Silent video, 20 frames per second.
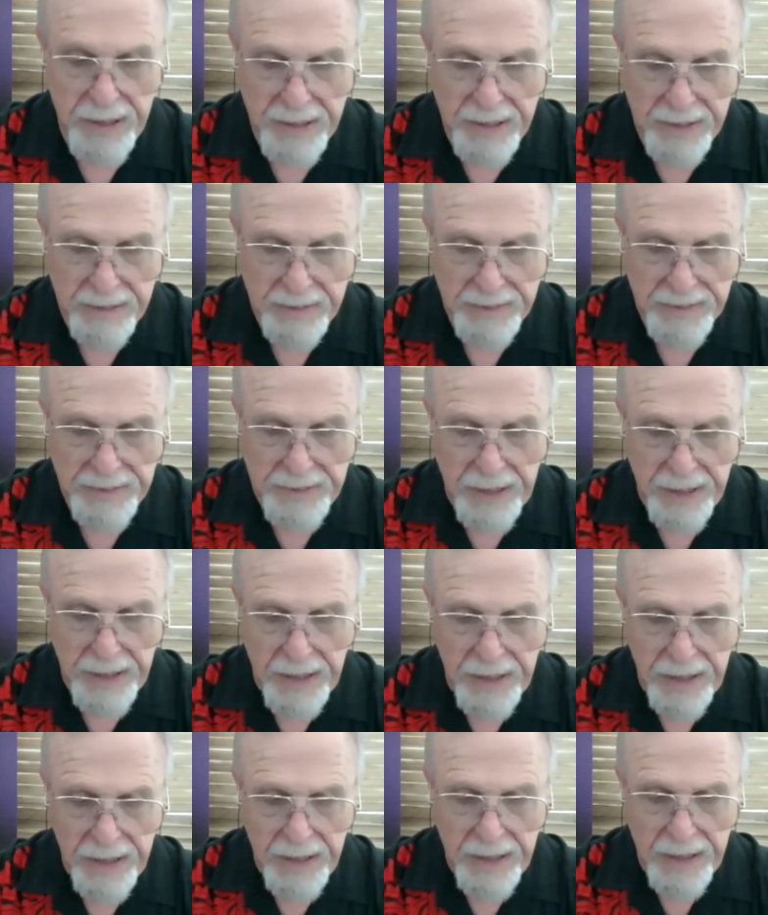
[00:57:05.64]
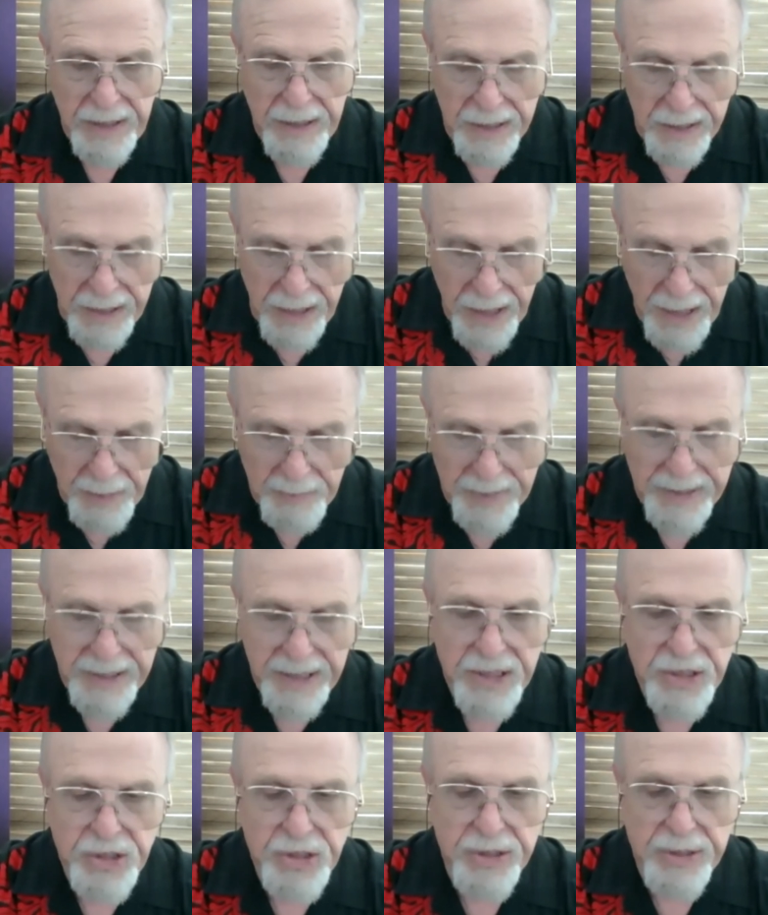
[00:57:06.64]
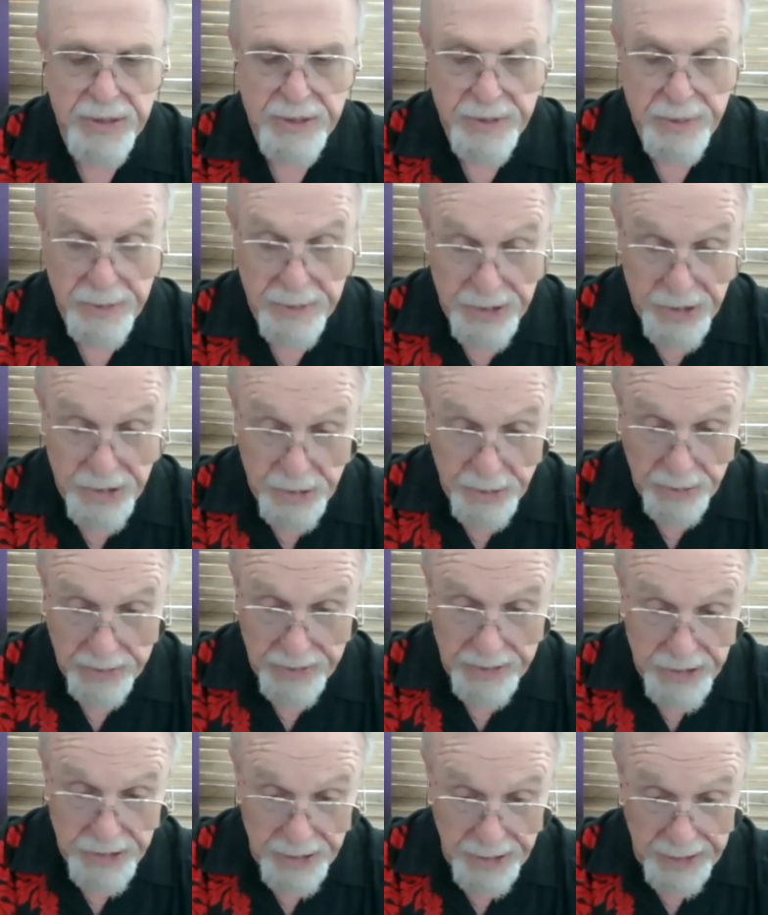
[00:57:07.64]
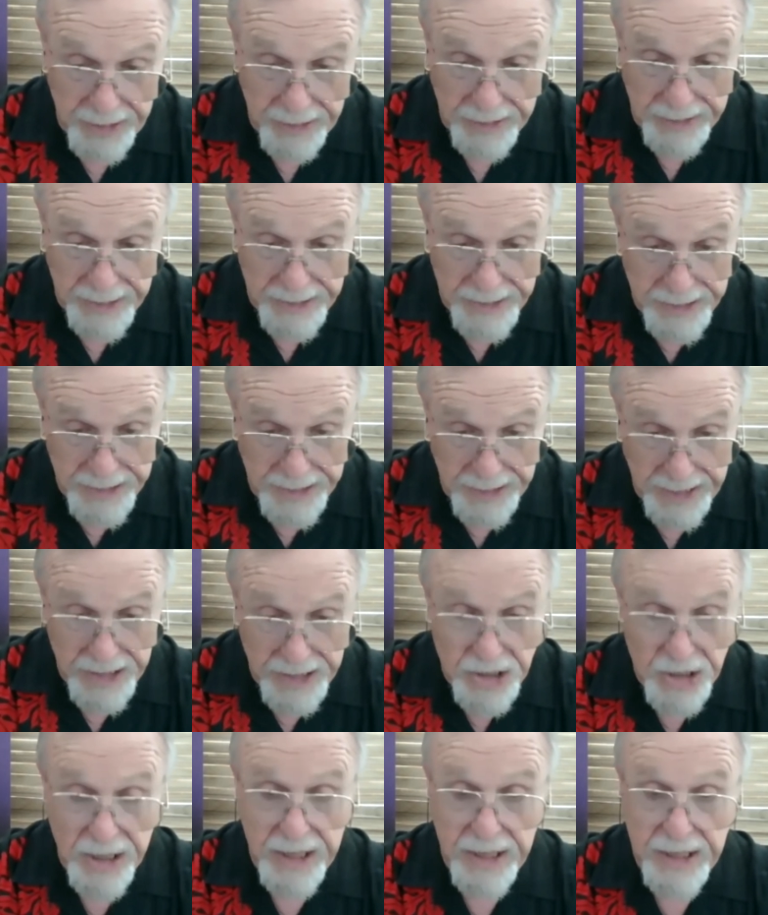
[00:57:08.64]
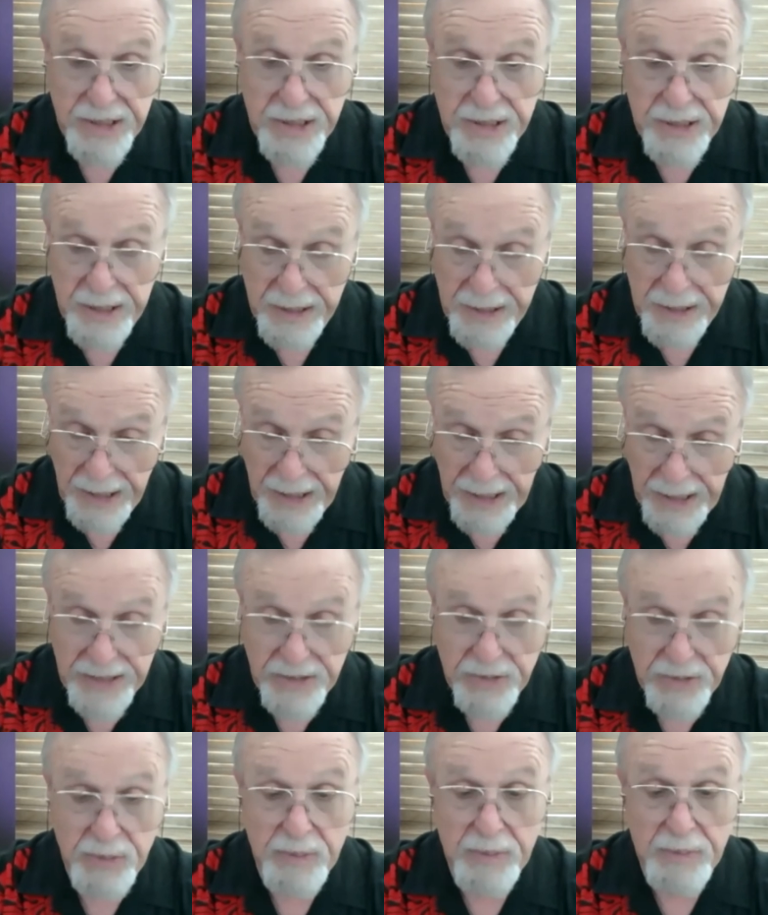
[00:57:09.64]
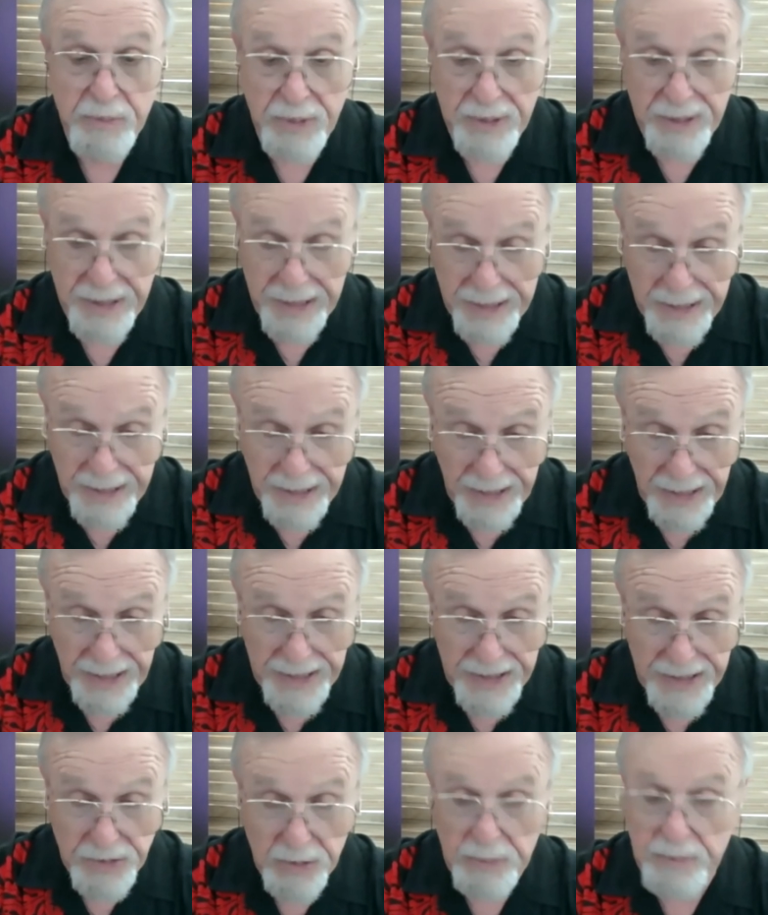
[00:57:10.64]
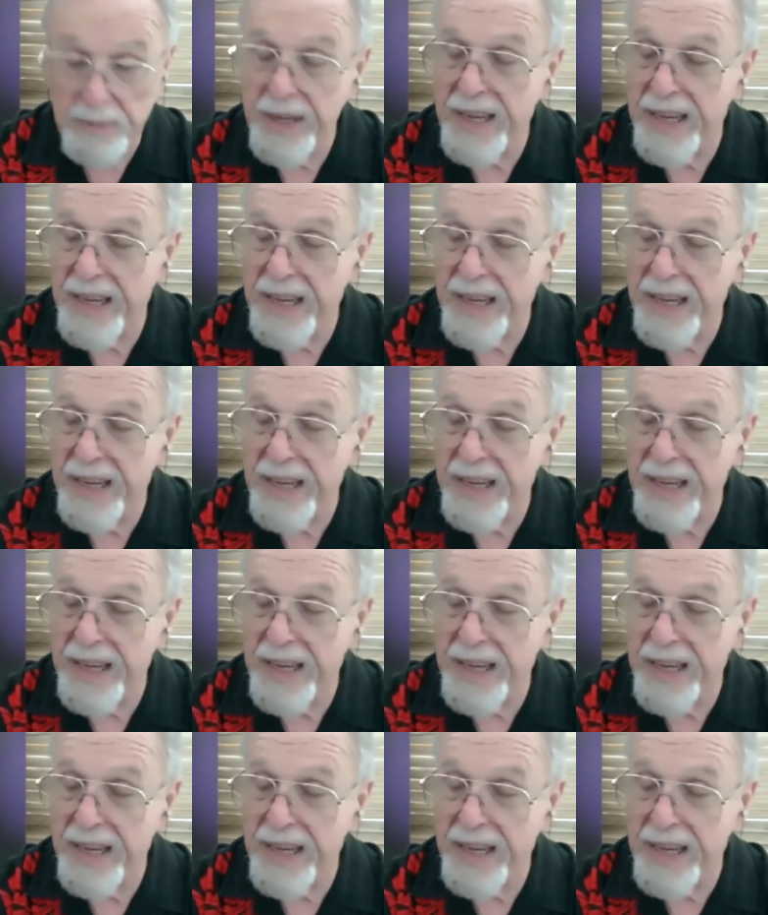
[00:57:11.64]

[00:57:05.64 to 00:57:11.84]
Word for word: of accommodation to ensure the child gets the education in the classroom, within the classroom,